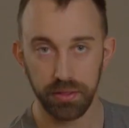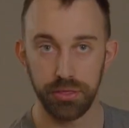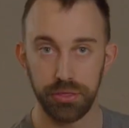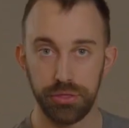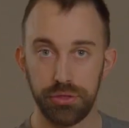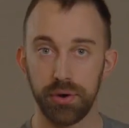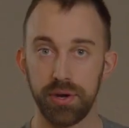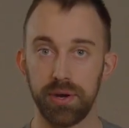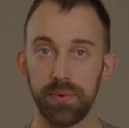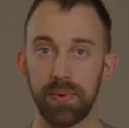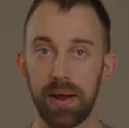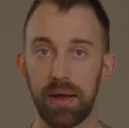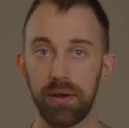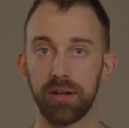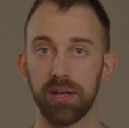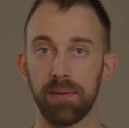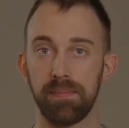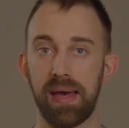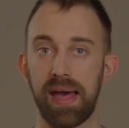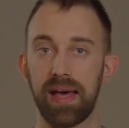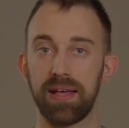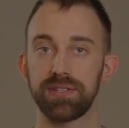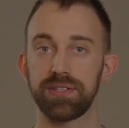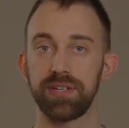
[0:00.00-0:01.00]
30 round
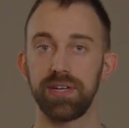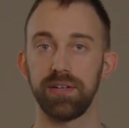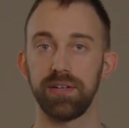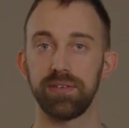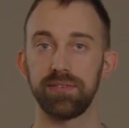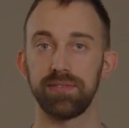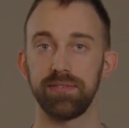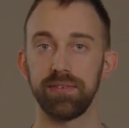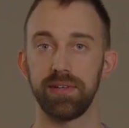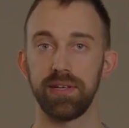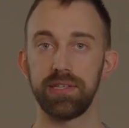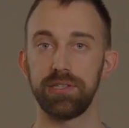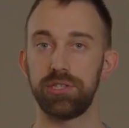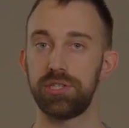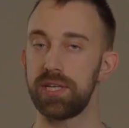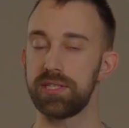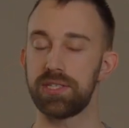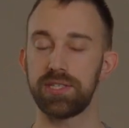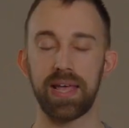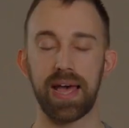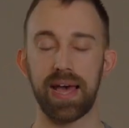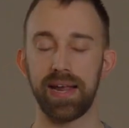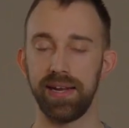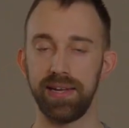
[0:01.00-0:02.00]
capacity. It's
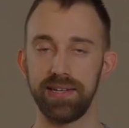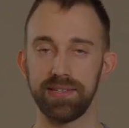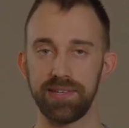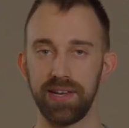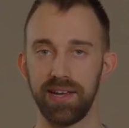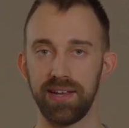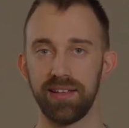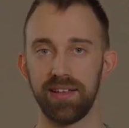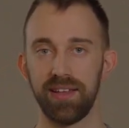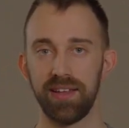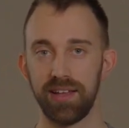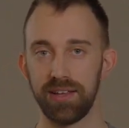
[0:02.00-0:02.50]
that easy.